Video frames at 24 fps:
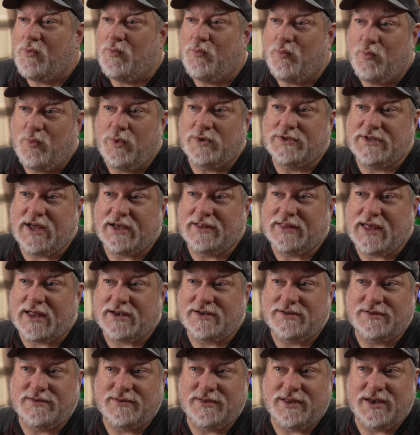we'll take that
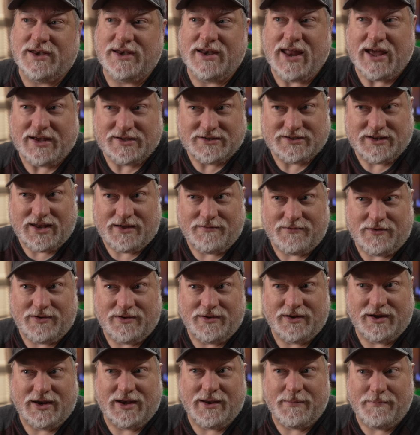to the next level
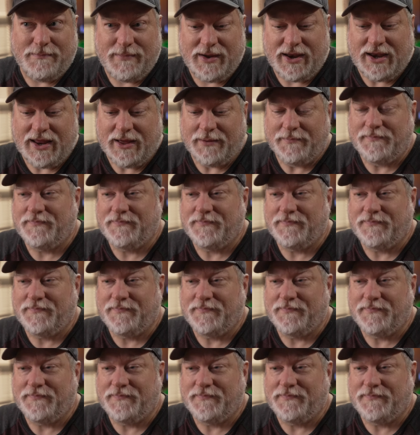in a minute.